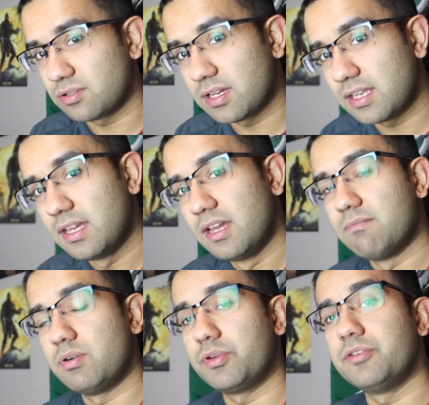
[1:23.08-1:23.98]
to it,
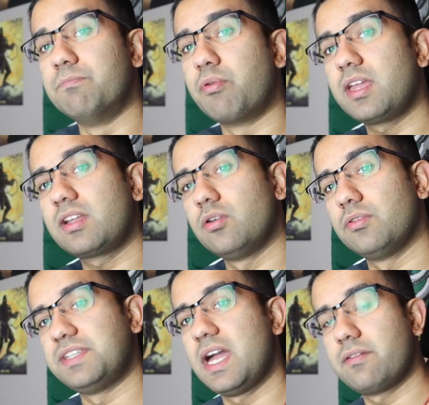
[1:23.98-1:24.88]
but when you break
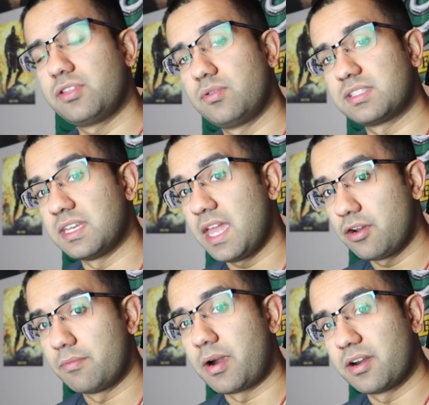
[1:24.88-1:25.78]
gold down into its
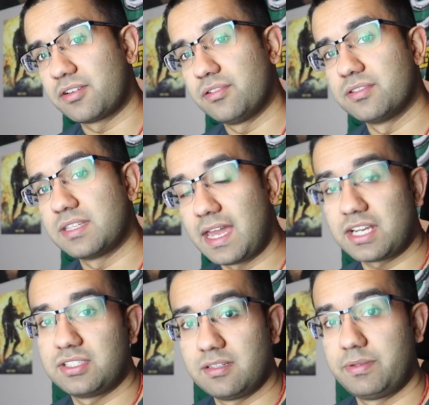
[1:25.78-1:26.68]
nanoparticles, it
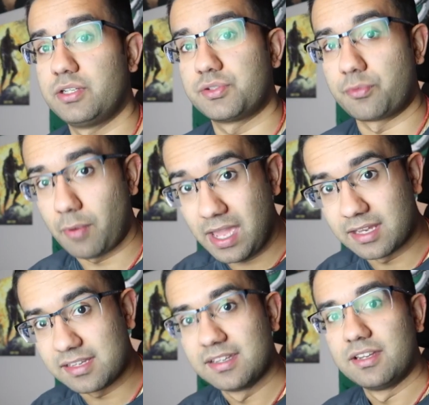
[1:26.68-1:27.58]
actually appears
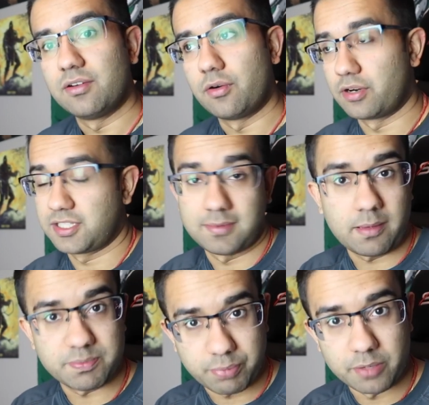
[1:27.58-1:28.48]
red, or
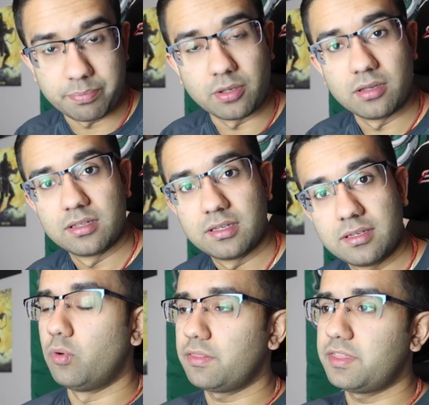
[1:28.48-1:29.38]
sometimes purple.
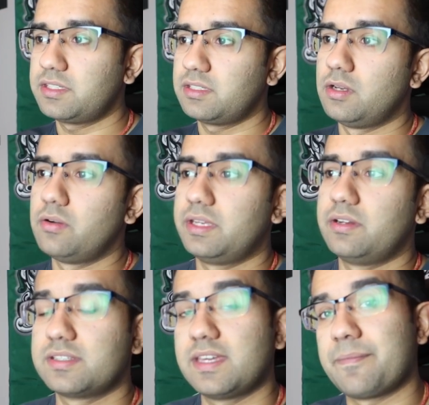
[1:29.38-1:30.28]
One thing to note
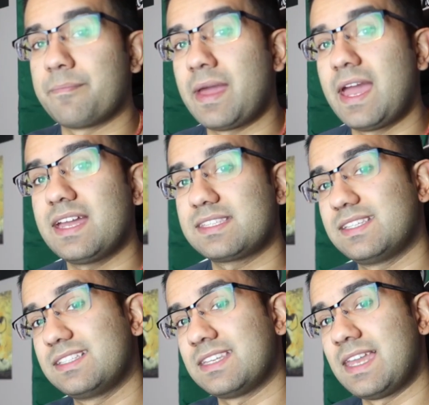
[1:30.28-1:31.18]
here is that
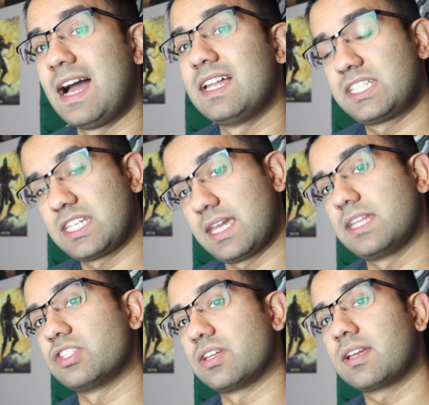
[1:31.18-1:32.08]
mass is not
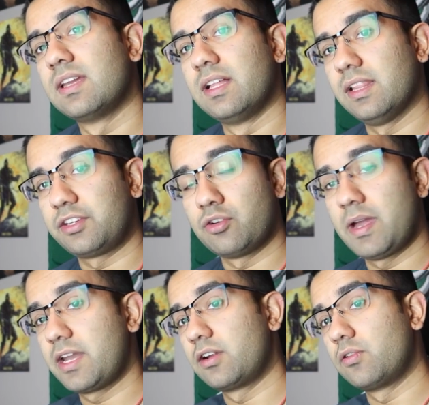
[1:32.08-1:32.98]
changing. Like, no
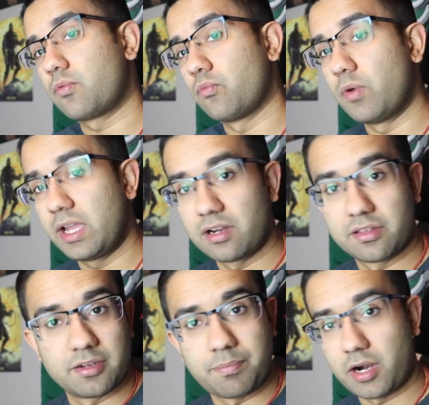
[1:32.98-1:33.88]
matter
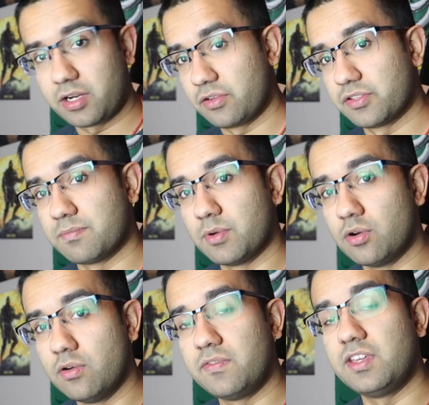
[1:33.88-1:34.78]
where the particles
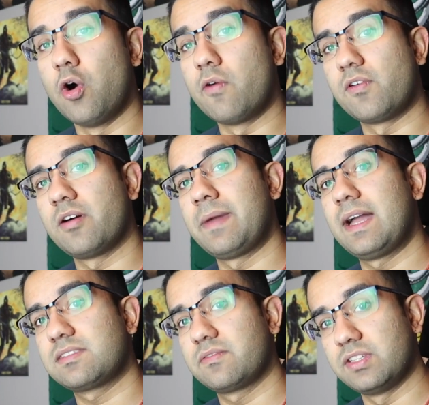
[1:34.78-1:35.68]
move, the overall
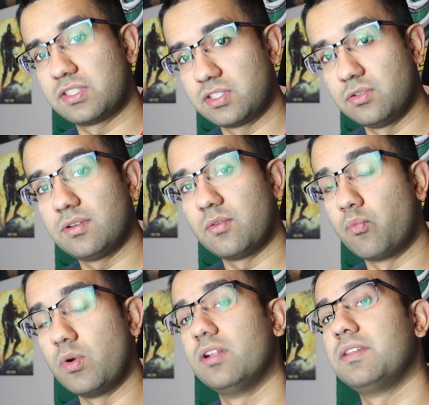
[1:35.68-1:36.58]
mass of his suit
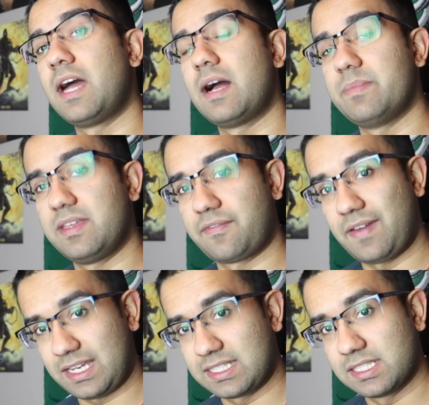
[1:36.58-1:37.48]
will not be
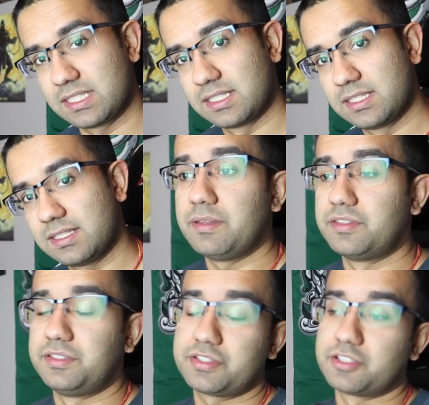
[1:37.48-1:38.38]
affected. I
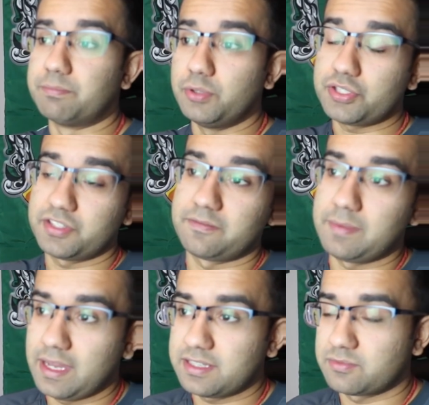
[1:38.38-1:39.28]
mean, the distribution of
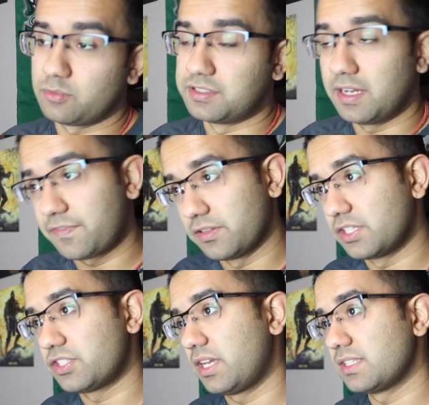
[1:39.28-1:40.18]
mass will
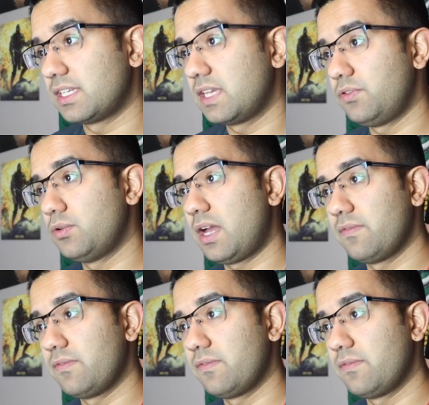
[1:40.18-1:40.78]
definitely change. Like, if you